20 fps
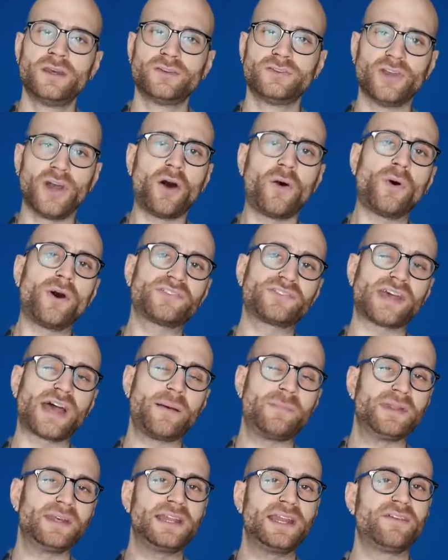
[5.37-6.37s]
Yo, what's
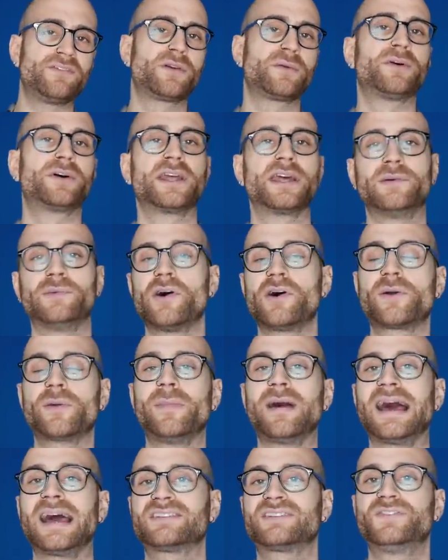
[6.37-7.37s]
happening everybody? Welcome
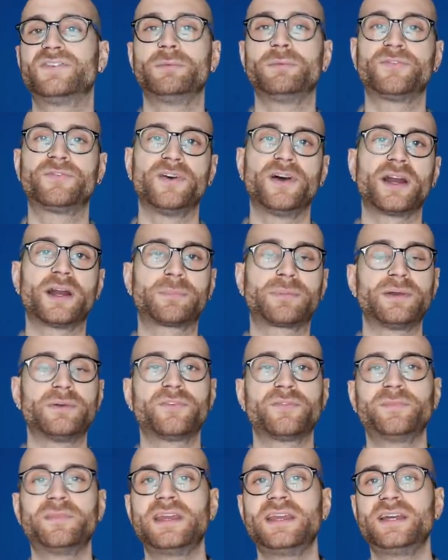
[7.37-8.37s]
back to Football Therapy
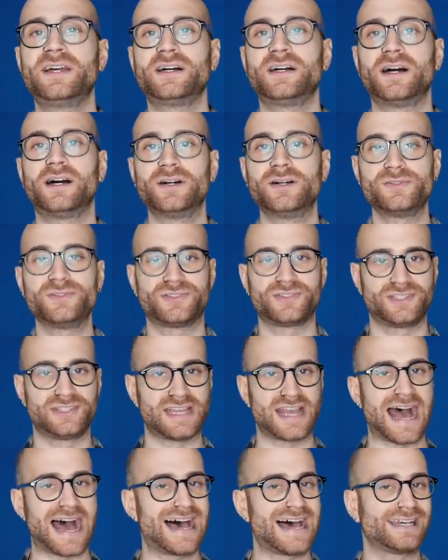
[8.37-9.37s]
with me, your host
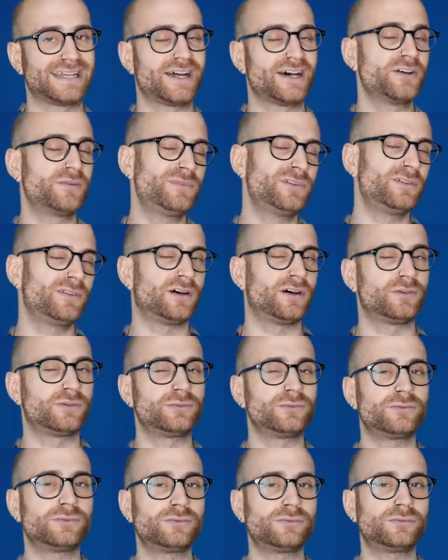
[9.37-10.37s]
Jan. I hope you
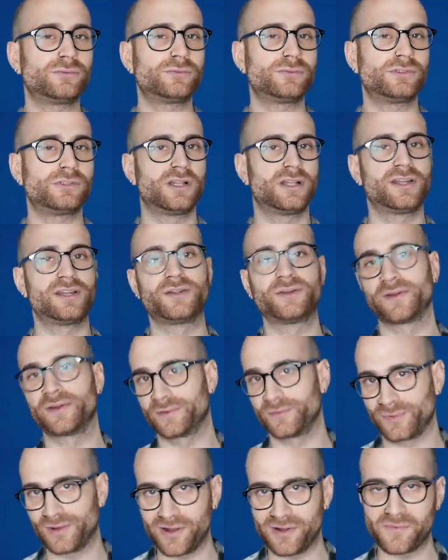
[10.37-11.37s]
all are
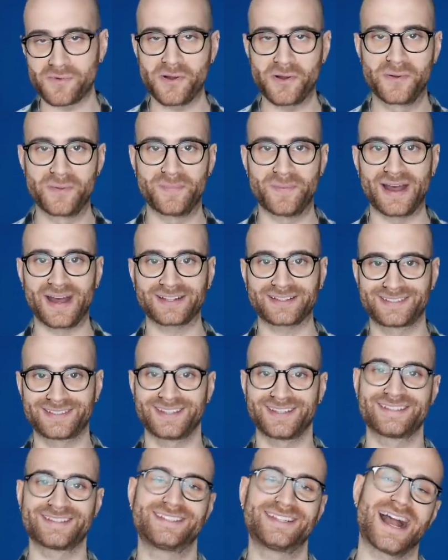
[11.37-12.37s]
doing well. Welcome back to
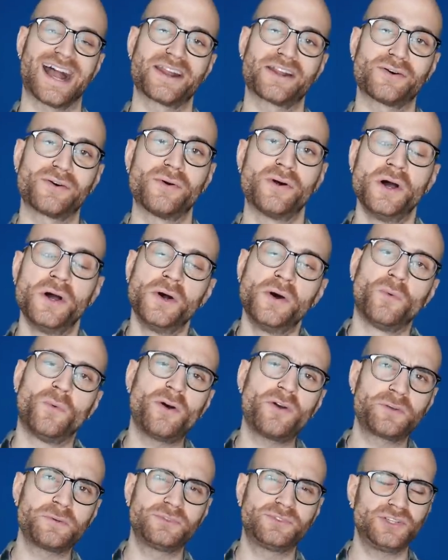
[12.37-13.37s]
the channel.
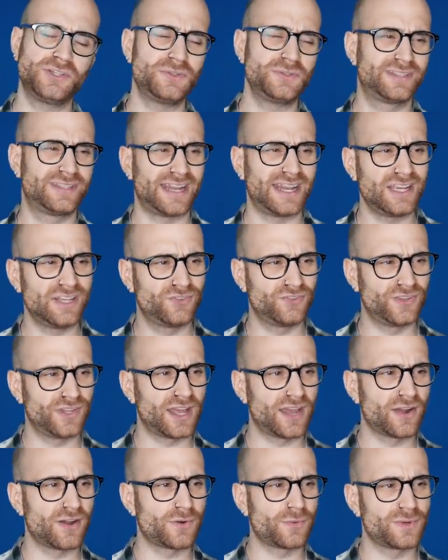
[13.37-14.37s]
Welcome to today's
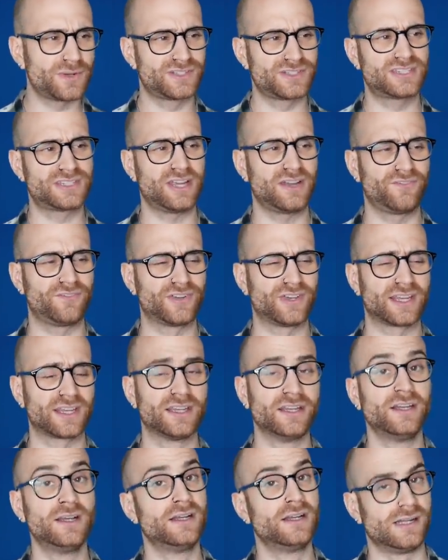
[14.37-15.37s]
video, which is
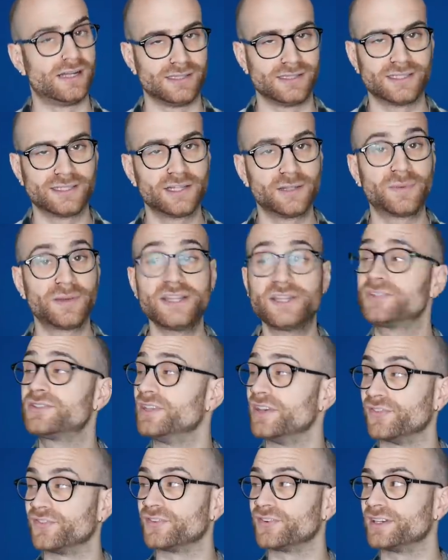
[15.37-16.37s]
something a little bit
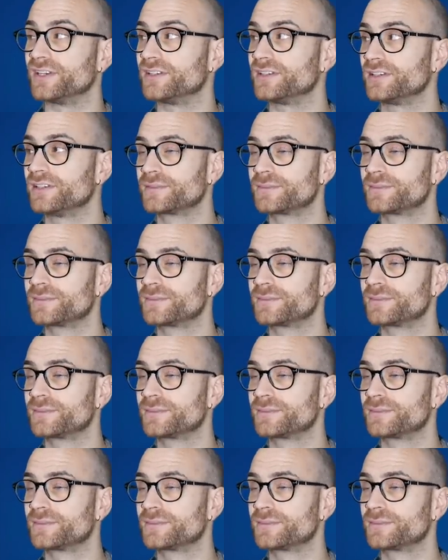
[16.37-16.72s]
different.